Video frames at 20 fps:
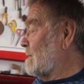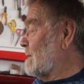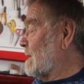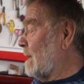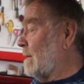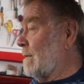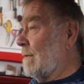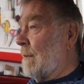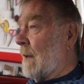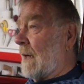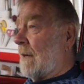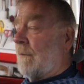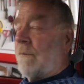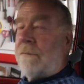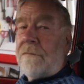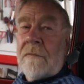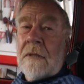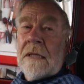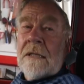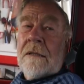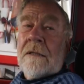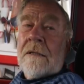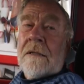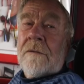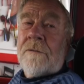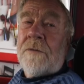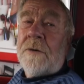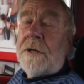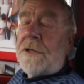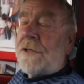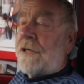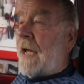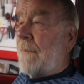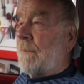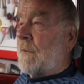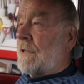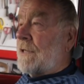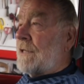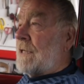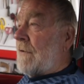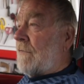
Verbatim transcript: So, um, for a chap that's